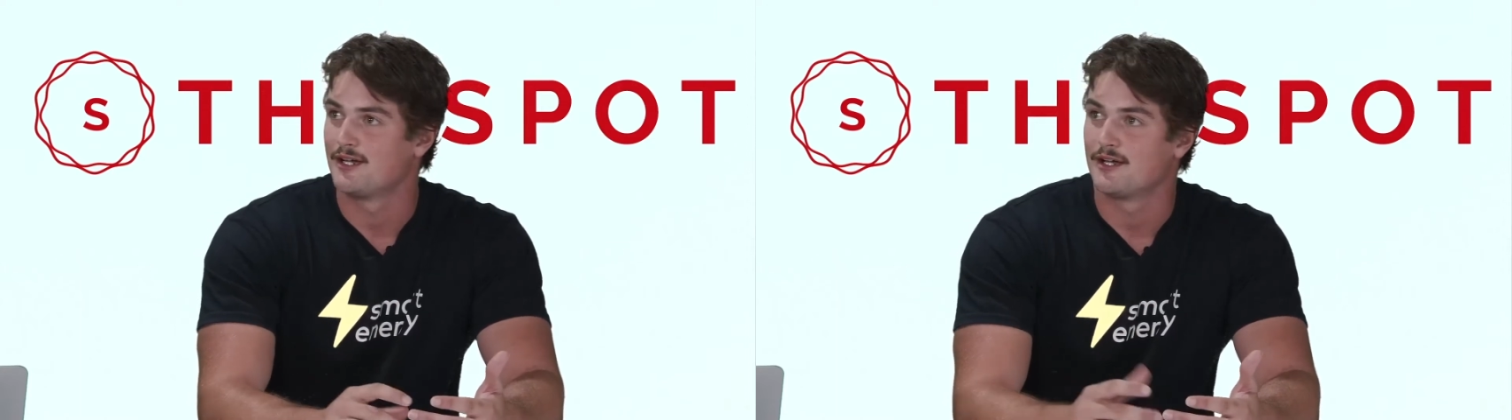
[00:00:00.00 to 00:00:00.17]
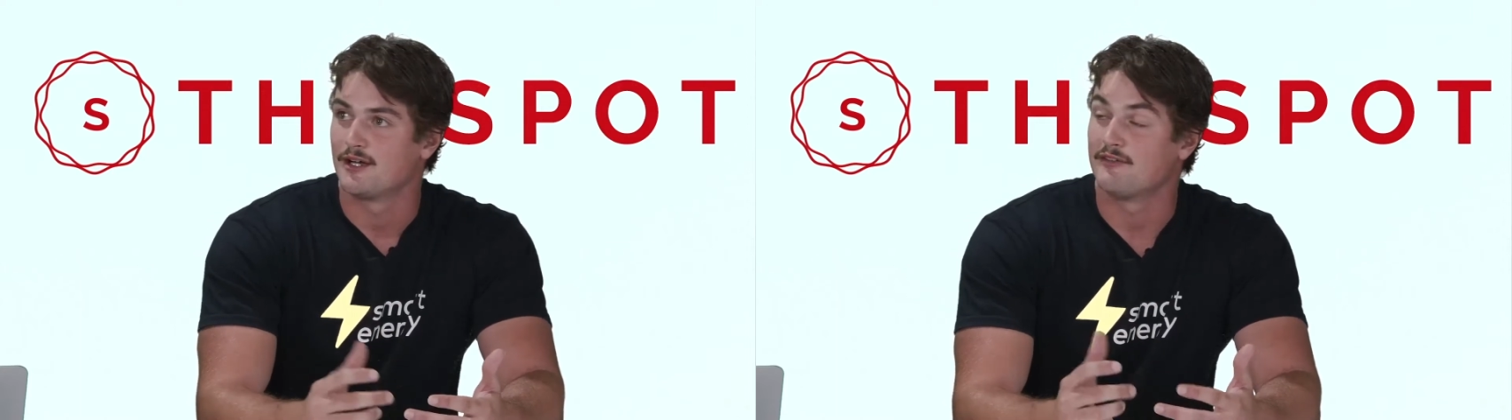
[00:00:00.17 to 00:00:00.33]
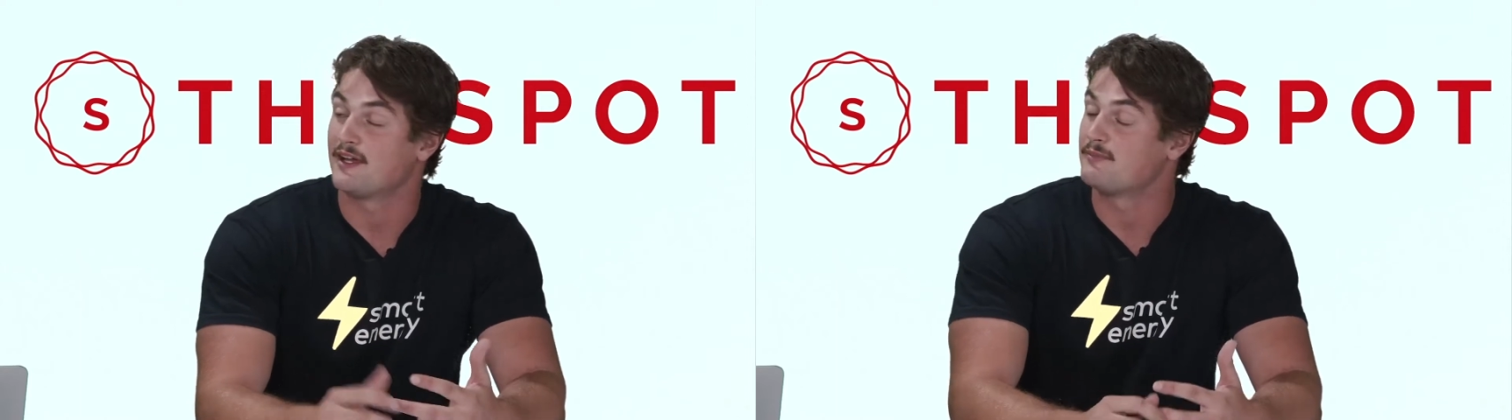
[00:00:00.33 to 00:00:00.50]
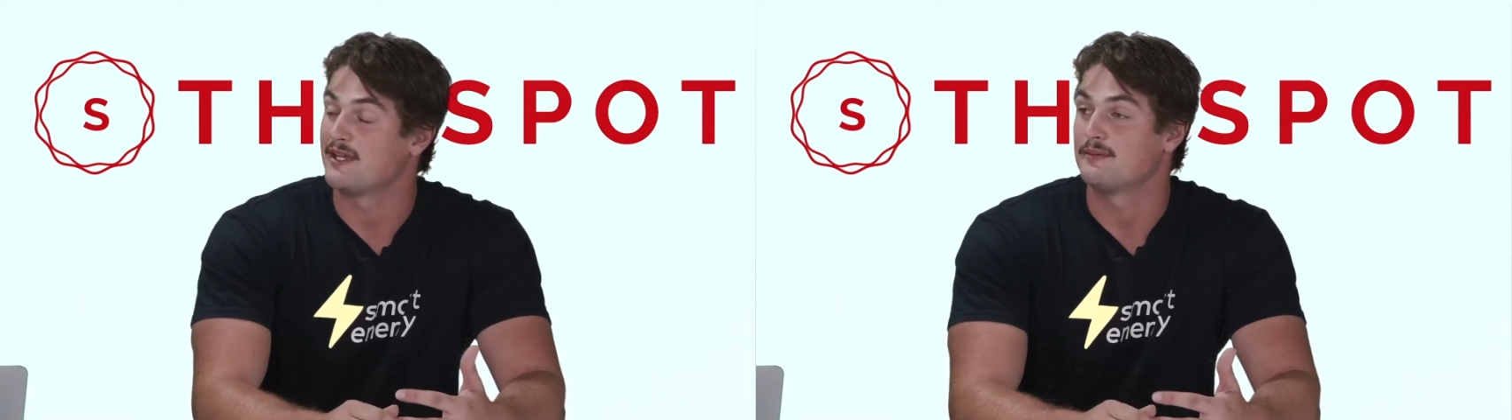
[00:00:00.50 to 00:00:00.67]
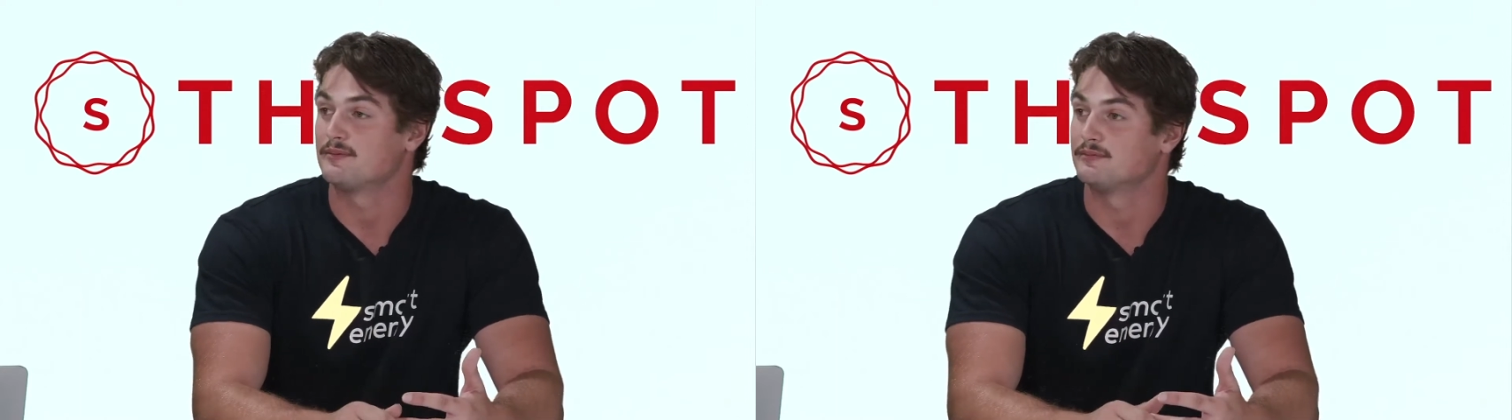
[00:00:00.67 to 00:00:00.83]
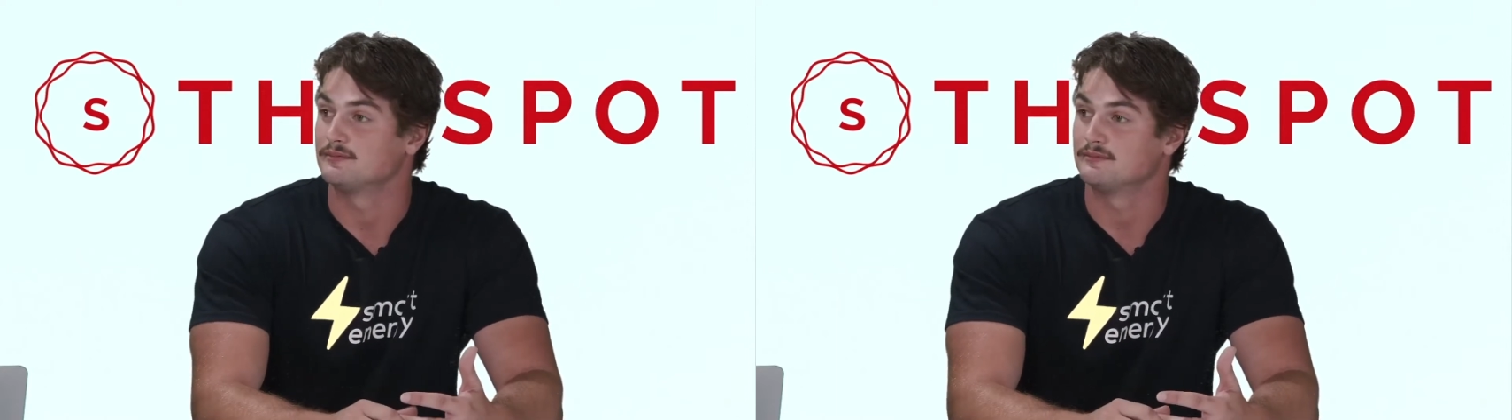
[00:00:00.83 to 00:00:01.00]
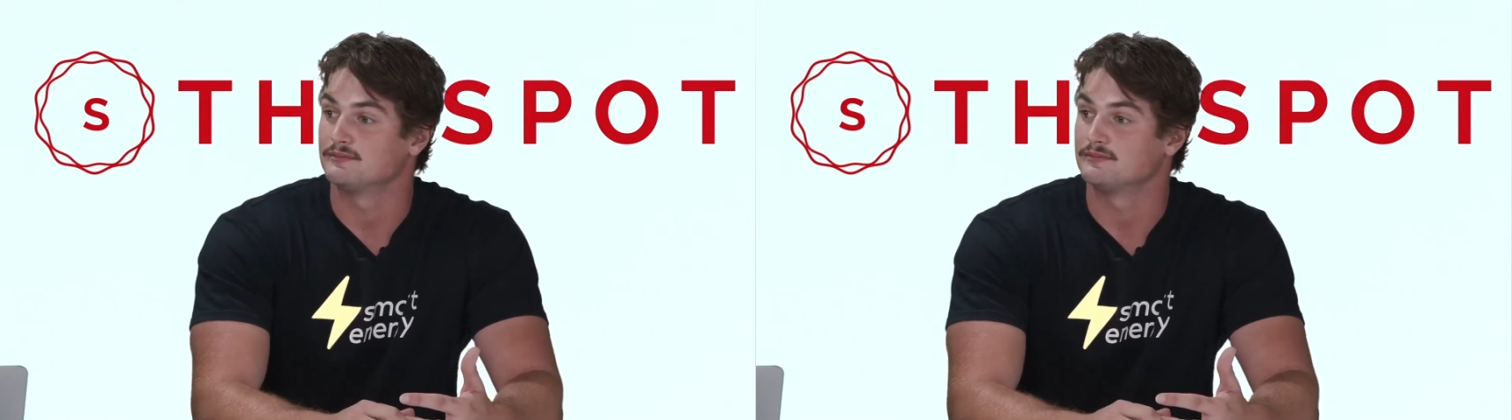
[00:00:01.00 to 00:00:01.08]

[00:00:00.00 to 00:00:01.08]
I've had people